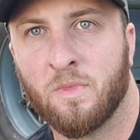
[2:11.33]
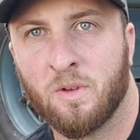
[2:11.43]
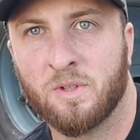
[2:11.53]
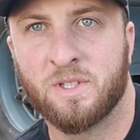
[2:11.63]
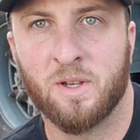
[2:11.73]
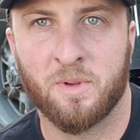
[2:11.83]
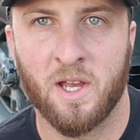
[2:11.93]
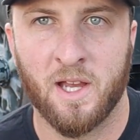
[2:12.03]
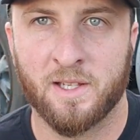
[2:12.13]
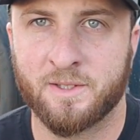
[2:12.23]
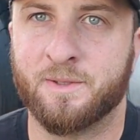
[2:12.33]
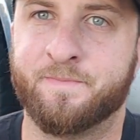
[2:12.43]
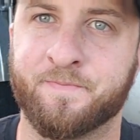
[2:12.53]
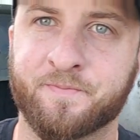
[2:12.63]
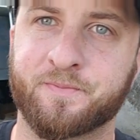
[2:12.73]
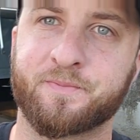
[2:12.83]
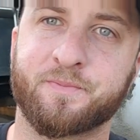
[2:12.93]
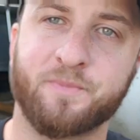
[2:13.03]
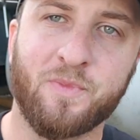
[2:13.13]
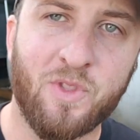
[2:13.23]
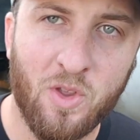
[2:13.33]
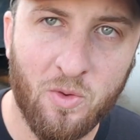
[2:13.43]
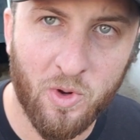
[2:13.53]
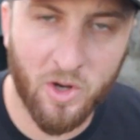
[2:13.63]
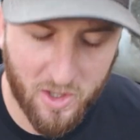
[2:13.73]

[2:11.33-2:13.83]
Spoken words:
What's up, guys? We are